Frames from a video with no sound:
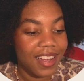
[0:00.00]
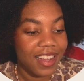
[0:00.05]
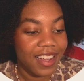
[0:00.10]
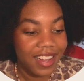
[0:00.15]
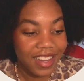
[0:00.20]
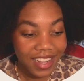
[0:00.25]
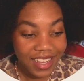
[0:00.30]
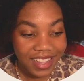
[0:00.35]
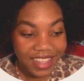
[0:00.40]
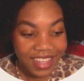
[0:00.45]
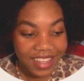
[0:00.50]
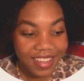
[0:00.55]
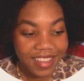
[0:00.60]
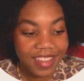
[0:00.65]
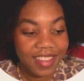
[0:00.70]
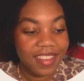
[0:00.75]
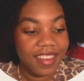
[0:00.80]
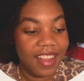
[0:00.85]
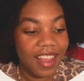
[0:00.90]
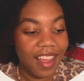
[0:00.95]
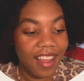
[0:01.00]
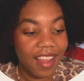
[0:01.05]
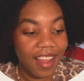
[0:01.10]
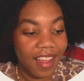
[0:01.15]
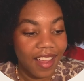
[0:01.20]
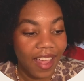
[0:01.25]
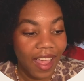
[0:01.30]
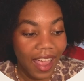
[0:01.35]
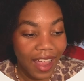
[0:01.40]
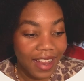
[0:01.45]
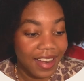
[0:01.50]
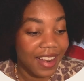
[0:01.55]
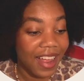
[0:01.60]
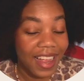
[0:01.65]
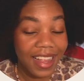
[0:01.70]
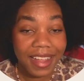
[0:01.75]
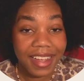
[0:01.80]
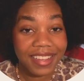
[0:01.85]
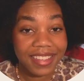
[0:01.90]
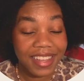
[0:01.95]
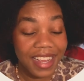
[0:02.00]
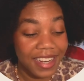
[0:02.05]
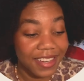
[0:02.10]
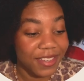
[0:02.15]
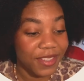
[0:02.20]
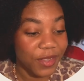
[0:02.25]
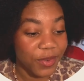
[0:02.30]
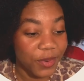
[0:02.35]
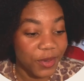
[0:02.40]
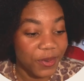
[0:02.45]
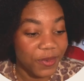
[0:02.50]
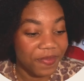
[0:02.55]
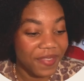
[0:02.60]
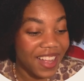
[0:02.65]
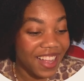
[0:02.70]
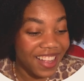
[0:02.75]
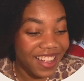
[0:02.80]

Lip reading: click this and I guess enter the room.